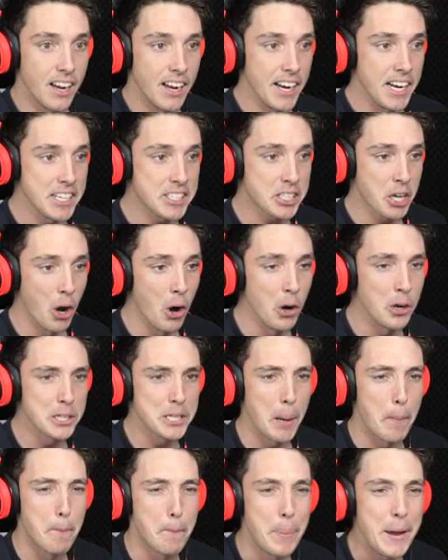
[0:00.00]
It's called
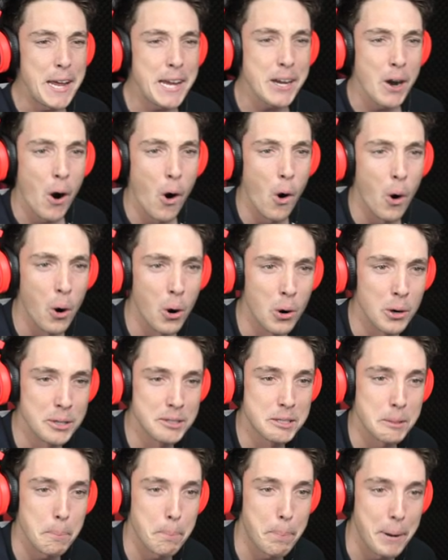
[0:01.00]
a
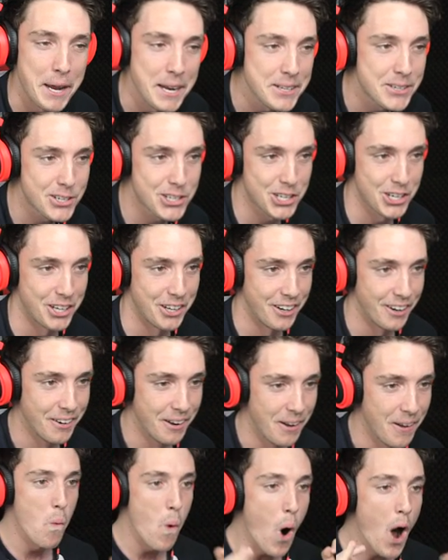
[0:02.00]
big-horned pigeon.
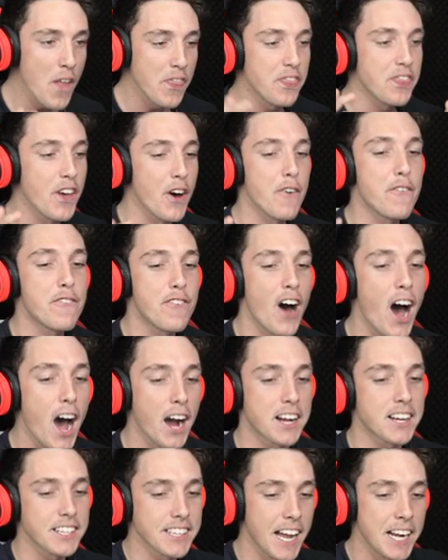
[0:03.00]
What the
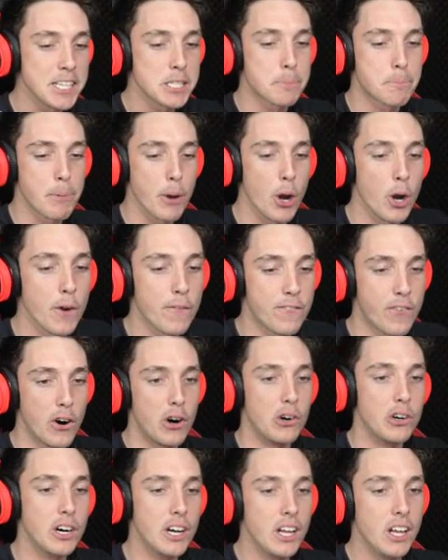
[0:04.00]
fuck? That is
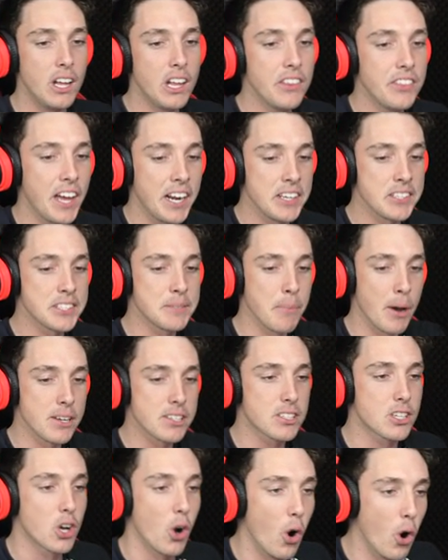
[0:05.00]
beautiful. That is the
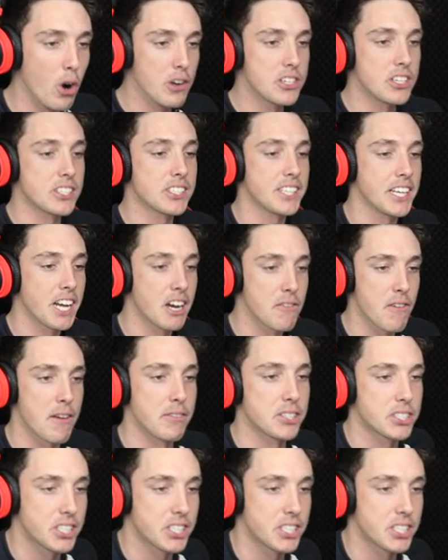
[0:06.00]
most gorgeous thing I've ever